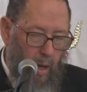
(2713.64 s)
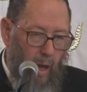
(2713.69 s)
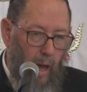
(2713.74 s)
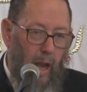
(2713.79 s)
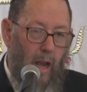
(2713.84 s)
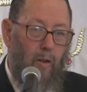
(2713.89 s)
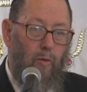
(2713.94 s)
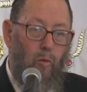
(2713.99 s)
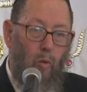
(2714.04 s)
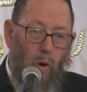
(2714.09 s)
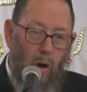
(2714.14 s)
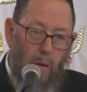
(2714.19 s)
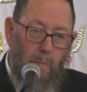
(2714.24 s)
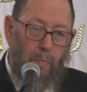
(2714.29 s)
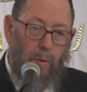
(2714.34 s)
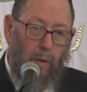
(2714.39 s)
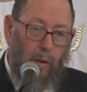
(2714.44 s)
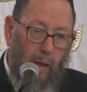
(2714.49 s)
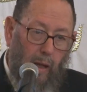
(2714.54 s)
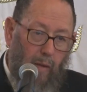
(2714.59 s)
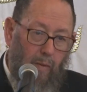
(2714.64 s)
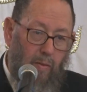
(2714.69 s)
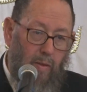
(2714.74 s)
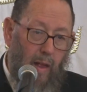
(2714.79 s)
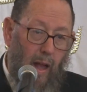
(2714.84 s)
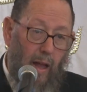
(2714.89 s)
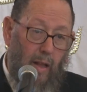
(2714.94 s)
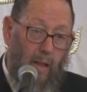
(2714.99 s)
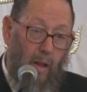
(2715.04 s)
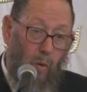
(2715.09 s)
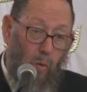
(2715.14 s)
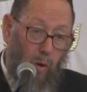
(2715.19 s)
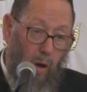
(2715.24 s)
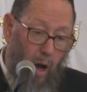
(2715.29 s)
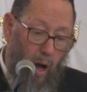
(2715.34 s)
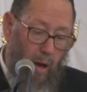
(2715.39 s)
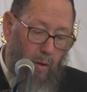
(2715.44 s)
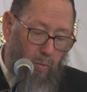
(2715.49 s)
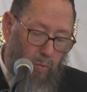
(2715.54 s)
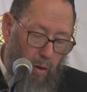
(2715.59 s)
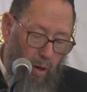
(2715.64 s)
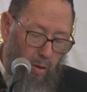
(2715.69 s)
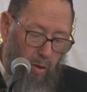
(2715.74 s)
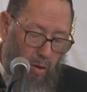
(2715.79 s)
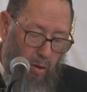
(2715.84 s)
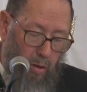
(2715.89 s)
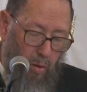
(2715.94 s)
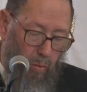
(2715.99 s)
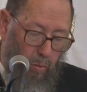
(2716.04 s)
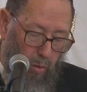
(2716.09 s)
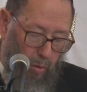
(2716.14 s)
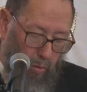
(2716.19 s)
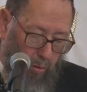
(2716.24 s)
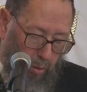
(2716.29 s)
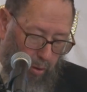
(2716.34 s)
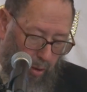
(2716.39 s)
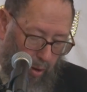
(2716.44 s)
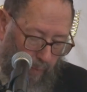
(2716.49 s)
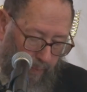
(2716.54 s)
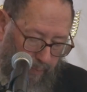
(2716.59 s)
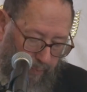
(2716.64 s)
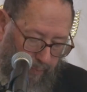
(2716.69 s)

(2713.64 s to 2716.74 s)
And if one believes that God runs the world,